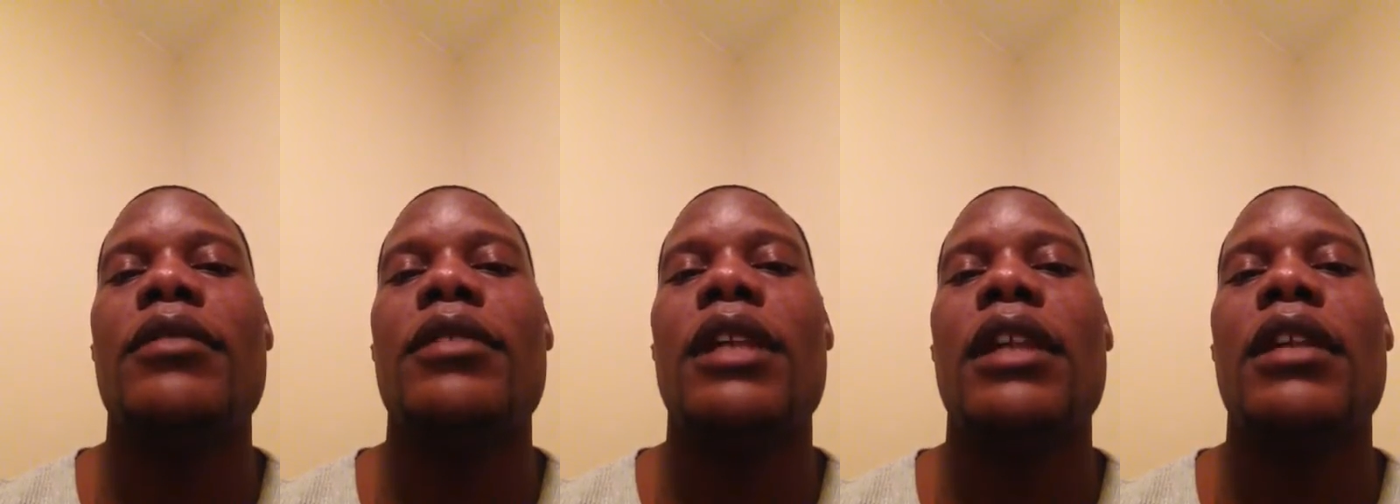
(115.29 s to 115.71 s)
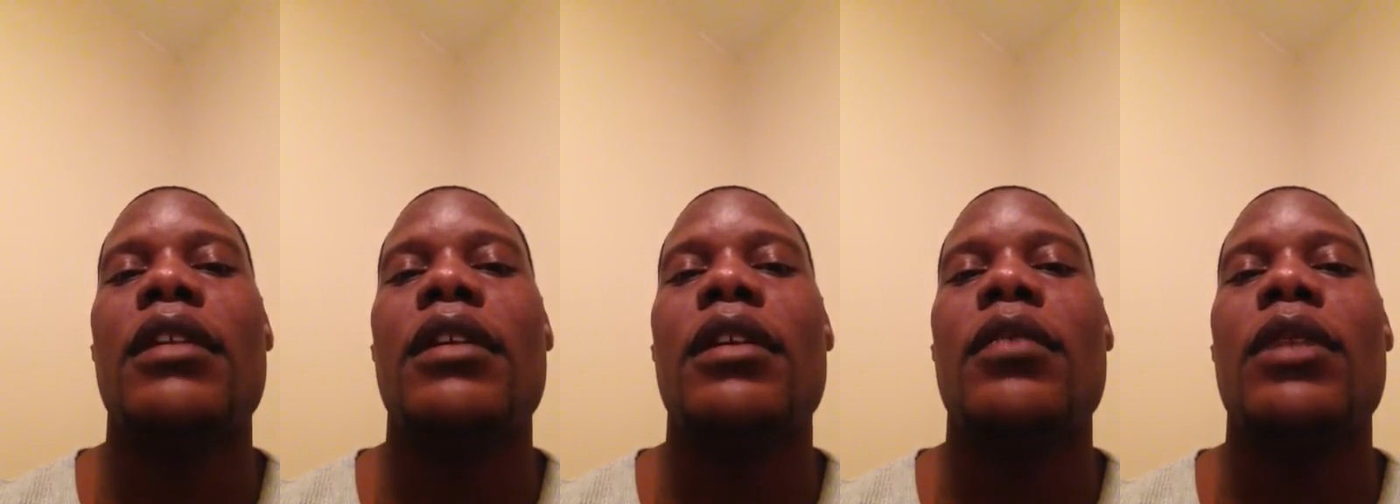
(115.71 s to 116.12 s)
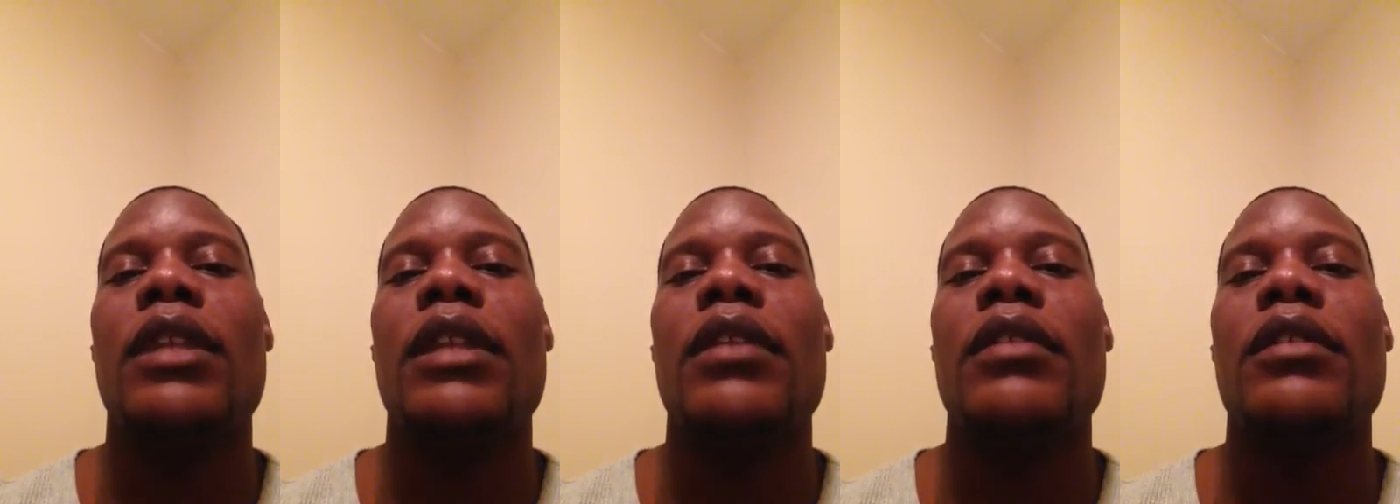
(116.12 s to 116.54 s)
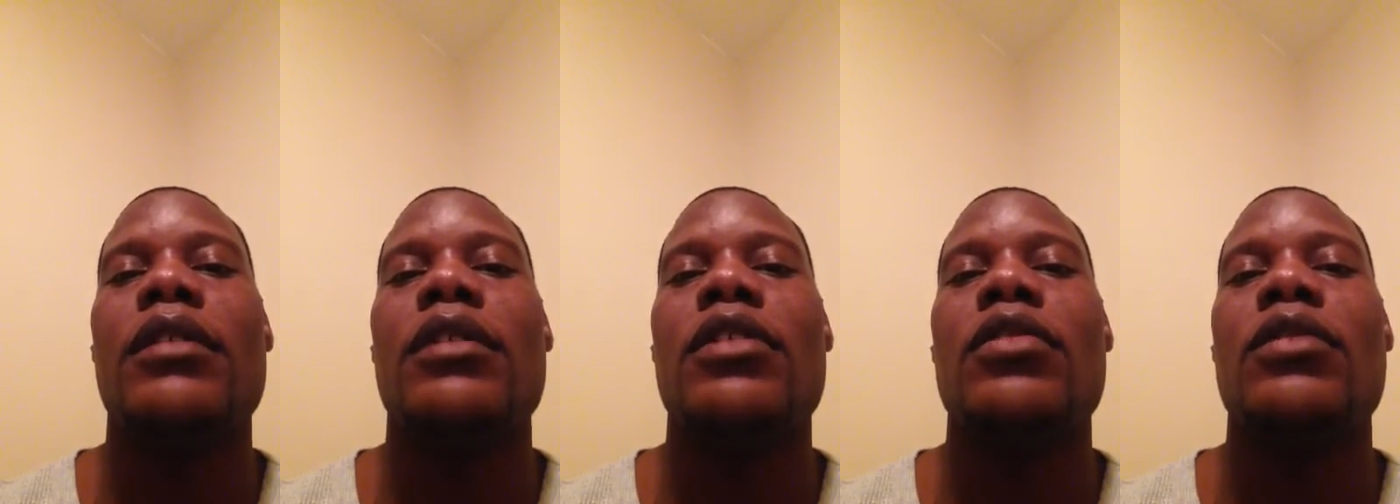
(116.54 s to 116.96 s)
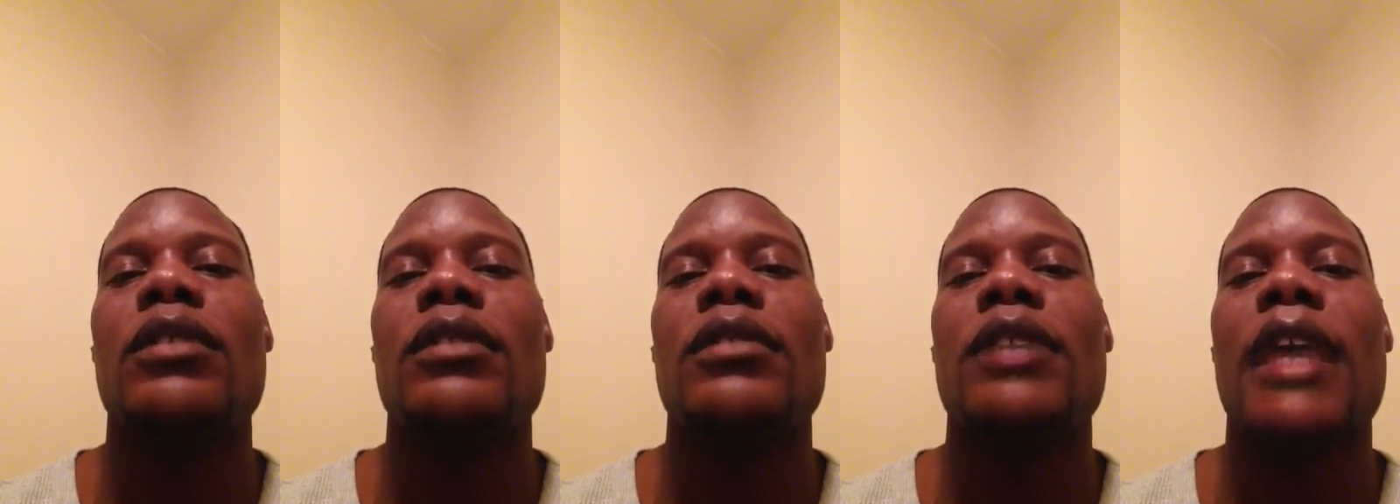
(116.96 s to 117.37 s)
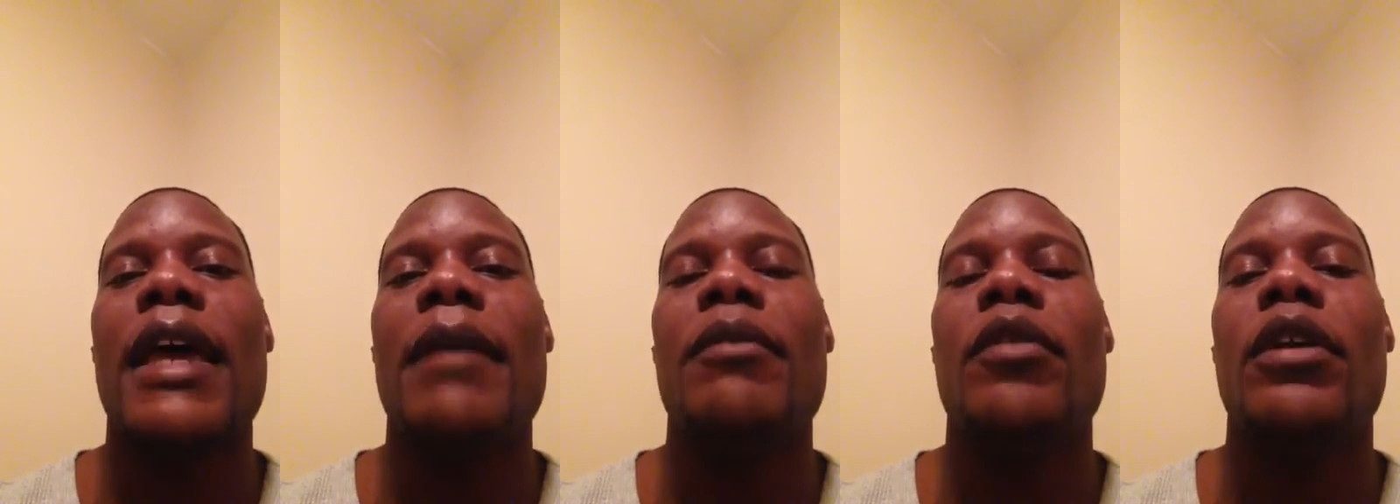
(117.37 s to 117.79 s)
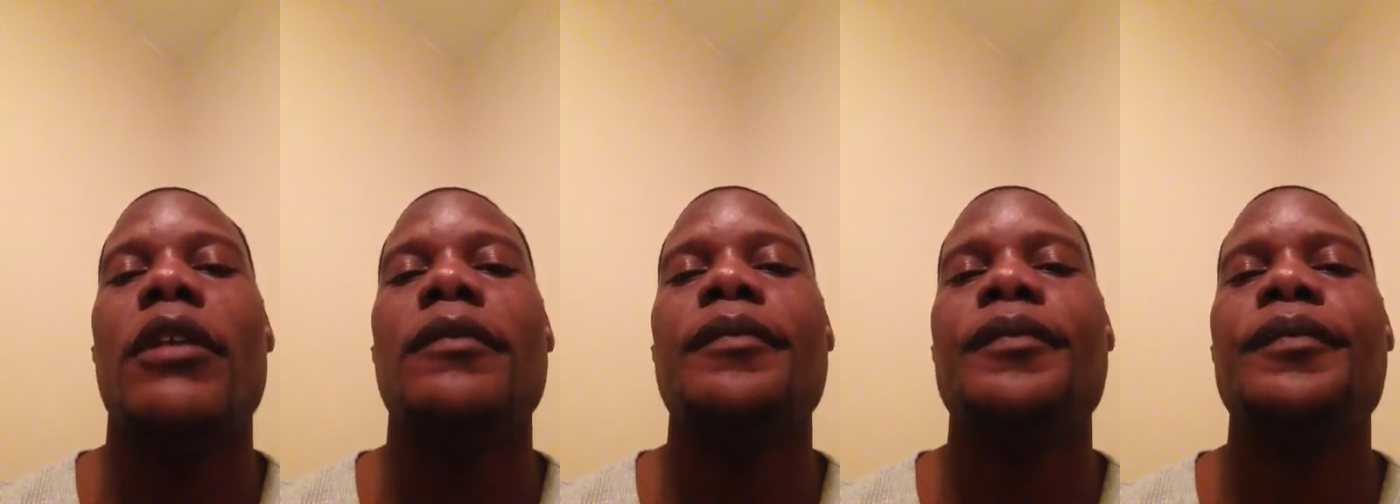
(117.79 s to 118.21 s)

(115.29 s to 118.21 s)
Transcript: He was telling Willie Nelson to use his jab more,